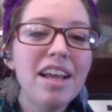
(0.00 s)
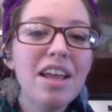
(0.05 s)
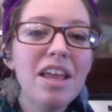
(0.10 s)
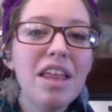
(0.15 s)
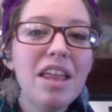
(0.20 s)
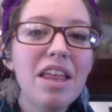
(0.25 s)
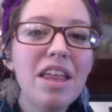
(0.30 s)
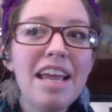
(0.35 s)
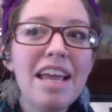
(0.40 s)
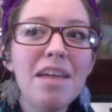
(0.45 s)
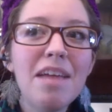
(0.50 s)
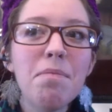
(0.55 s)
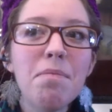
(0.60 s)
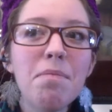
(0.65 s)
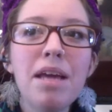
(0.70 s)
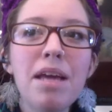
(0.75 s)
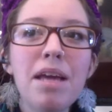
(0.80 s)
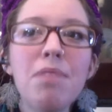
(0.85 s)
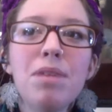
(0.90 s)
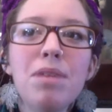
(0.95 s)
it
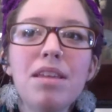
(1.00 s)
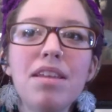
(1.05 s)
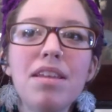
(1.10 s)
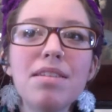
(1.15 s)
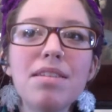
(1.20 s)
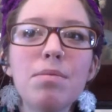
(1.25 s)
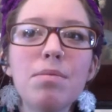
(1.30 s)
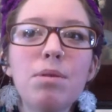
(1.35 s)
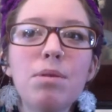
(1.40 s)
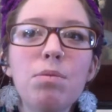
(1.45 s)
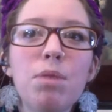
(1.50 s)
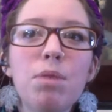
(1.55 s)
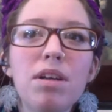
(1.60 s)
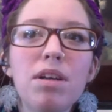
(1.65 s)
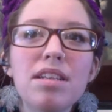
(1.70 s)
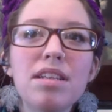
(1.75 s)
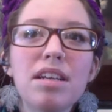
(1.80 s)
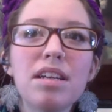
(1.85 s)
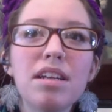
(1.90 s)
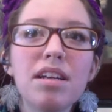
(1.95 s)
may be that someone wants
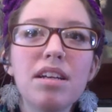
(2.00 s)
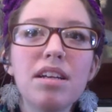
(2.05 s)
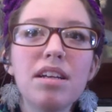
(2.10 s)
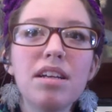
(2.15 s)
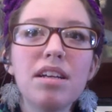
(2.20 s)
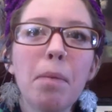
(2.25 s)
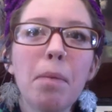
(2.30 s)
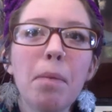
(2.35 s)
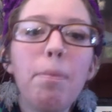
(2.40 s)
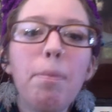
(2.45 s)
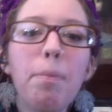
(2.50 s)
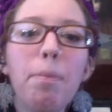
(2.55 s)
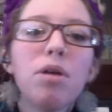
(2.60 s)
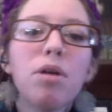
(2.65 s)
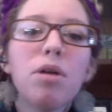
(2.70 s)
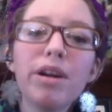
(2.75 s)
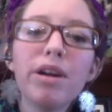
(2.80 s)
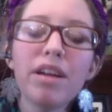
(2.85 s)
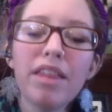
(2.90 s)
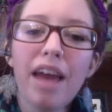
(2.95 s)
to, like,
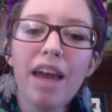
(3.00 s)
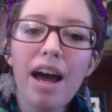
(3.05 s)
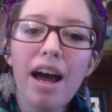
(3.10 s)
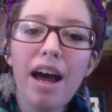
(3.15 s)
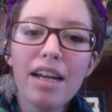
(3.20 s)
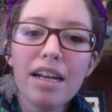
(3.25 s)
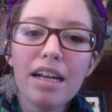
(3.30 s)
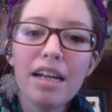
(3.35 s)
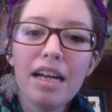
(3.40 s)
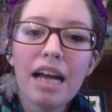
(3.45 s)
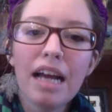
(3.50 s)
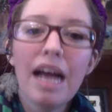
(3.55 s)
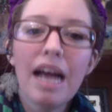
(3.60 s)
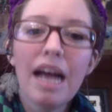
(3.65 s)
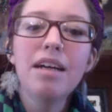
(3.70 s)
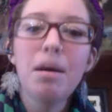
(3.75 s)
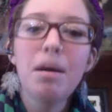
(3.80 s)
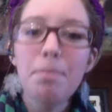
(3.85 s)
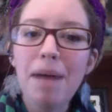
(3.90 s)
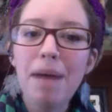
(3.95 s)
bookmark that and
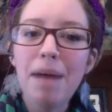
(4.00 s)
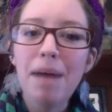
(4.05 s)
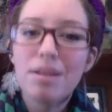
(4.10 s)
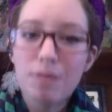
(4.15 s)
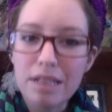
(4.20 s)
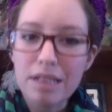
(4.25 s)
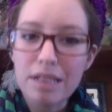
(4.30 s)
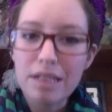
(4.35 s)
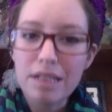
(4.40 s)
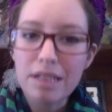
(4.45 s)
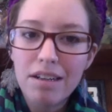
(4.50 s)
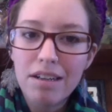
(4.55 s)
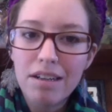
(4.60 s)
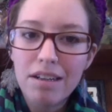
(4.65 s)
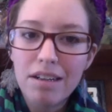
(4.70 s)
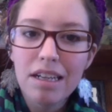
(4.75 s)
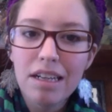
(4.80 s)
come back to it later.